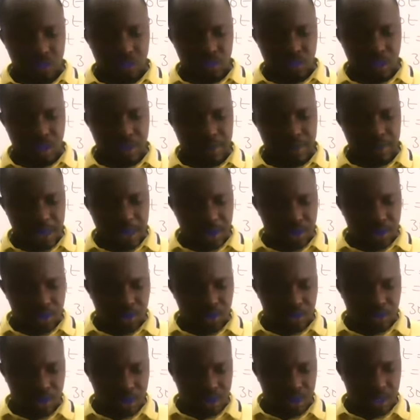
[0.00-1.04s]
Gloria,
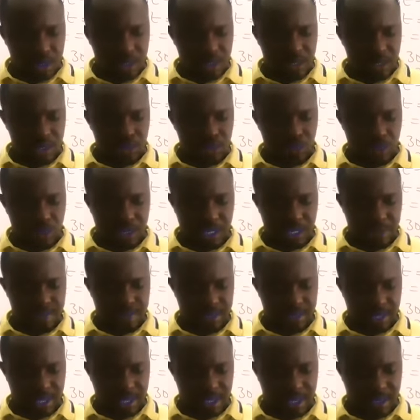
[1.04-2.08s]
this is what
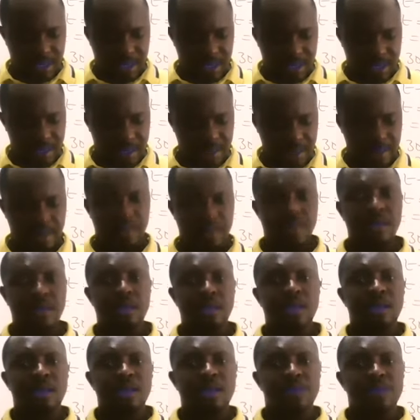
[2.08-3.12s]
I'm saying.
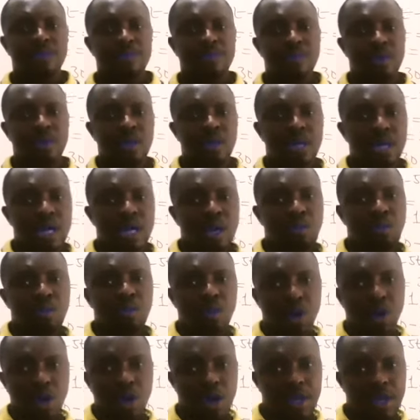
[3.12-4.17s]
A
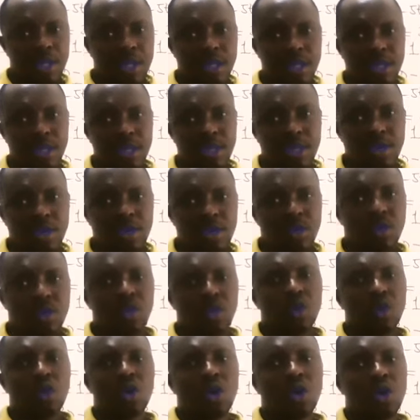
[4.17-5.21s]
boy,
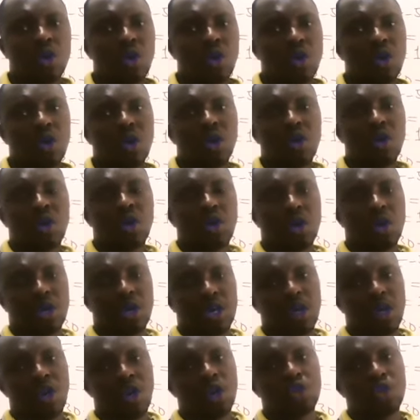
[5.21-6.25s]

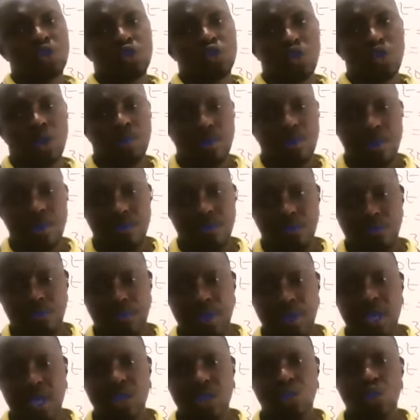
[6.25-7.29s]
okay, on top of
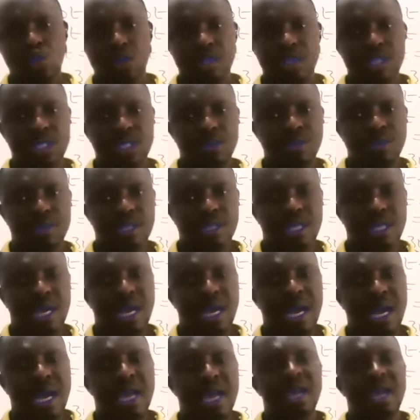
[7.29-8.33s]
a 20-meter
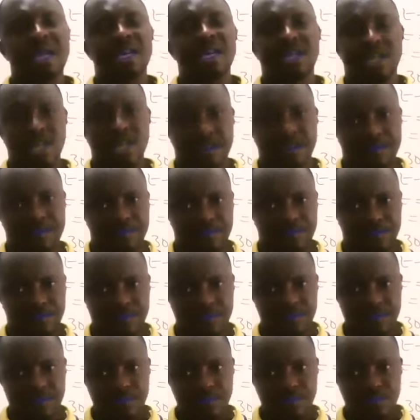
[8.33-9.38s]
high cliff
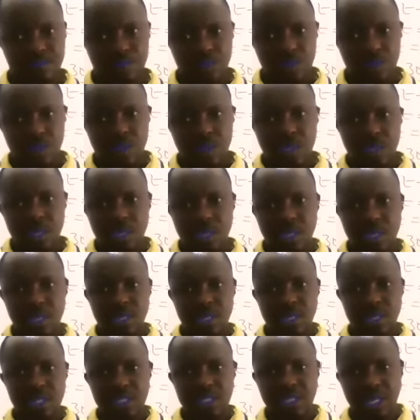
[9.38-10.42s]

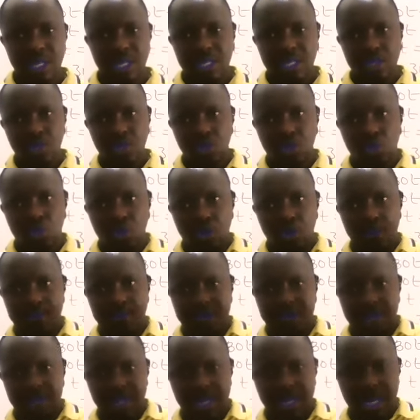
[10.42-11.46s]
initially
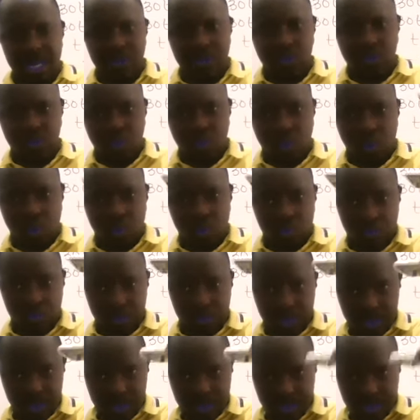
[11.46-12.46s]
drops a stone.